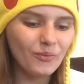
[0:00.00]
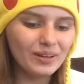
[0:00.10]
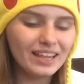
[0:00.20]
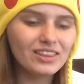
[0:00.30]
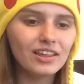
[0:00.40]

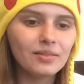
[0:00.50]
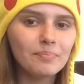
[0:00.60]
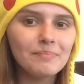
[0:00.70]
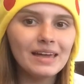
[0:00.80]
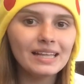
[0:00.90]
What does this
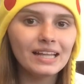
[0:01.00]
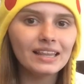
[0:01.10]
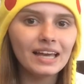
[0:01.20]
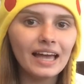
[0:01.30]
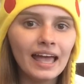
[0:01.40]
mean? That's
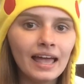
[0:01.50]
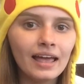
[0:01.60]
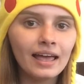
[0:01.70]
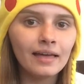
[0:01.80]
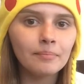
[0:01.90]
like
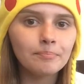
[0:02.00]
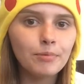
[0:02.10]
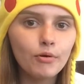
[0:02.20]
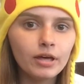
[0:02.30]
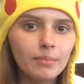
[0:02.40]

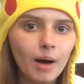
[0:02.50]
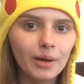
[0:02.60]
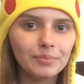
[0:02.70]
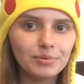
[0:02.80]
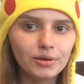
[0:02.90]

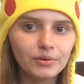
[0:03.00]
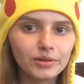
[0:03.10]
Pokemon abuse.